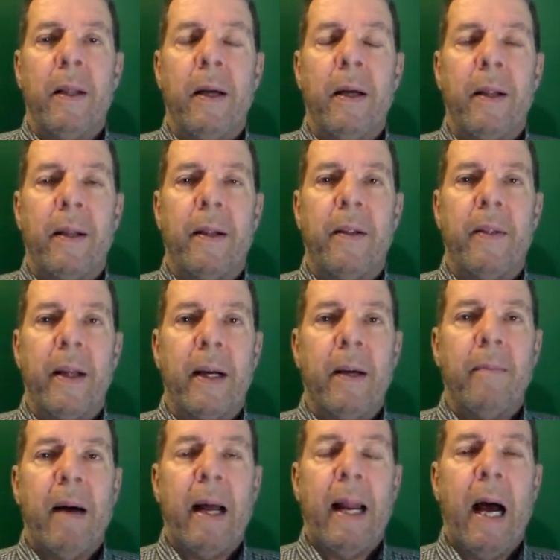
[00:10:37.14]
To think
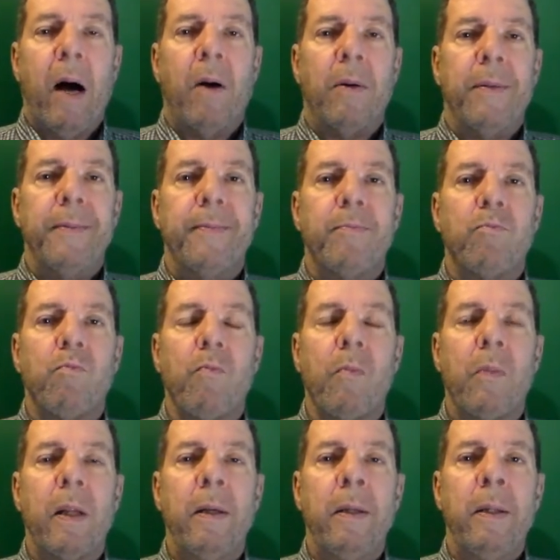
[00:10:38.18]
about how
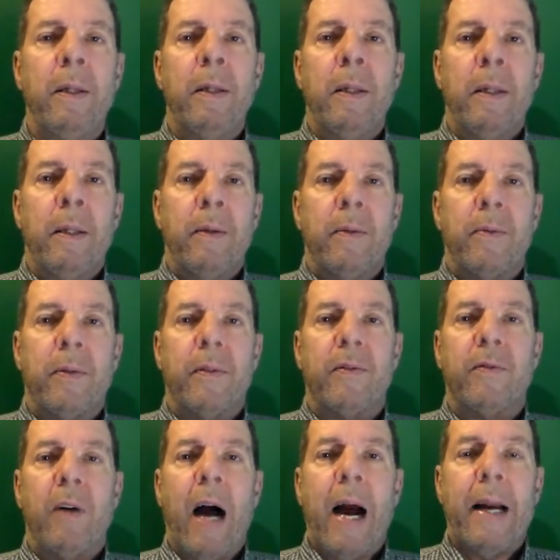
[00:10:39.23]

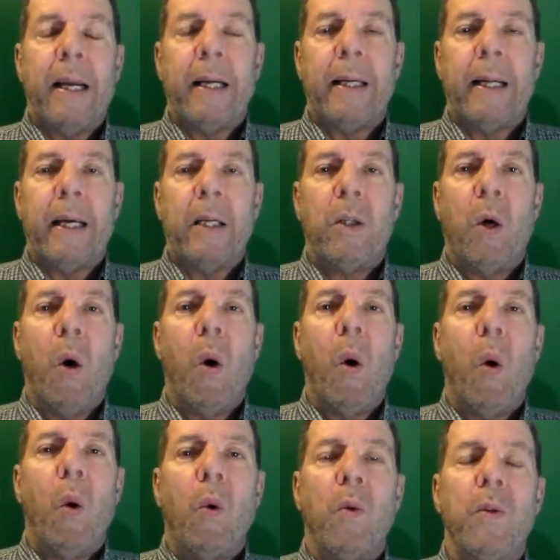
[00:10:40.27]
frighteningly
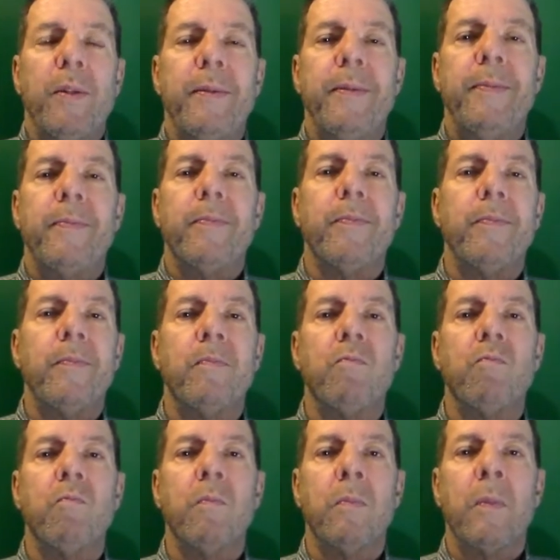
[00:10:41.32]
cold
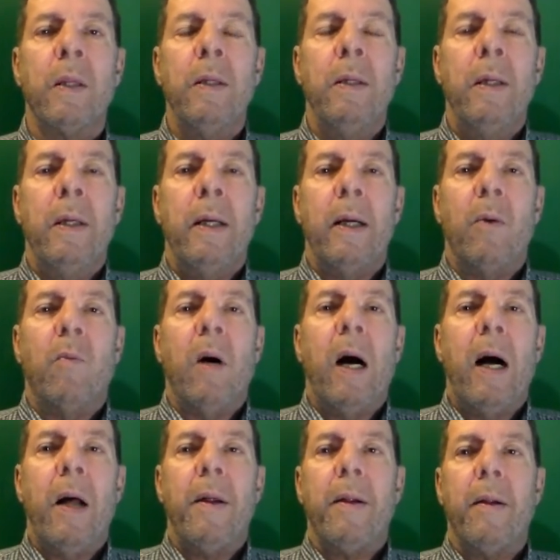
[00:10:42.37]
it
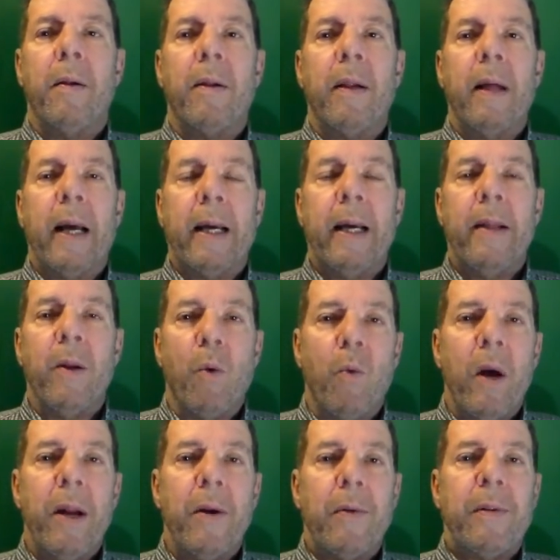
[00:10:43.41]
was. It's like in the
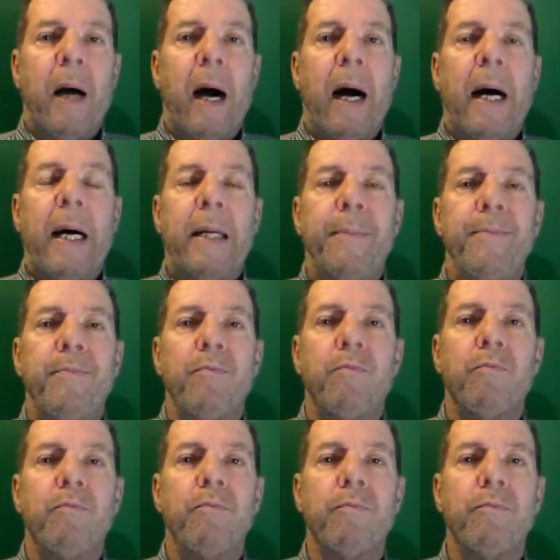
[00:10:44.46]
winter time,